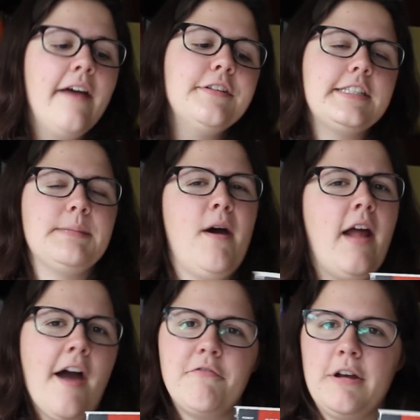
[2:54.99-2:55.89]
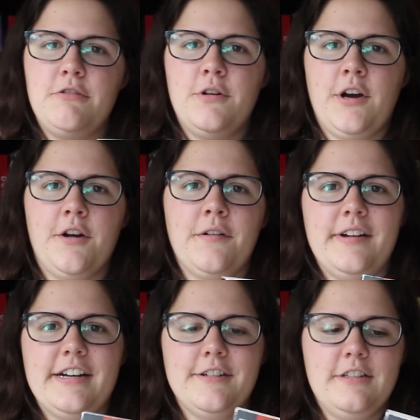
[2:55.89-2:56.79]
This is about halfway through her
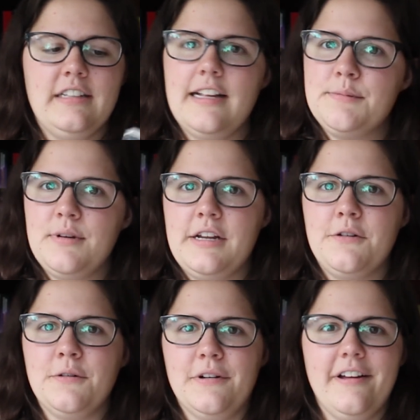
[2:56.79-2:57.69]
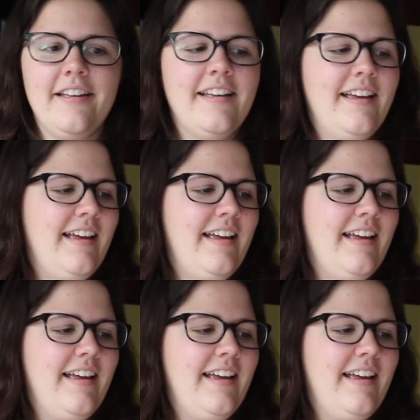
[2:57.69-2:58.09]
career, so like that's pretty cool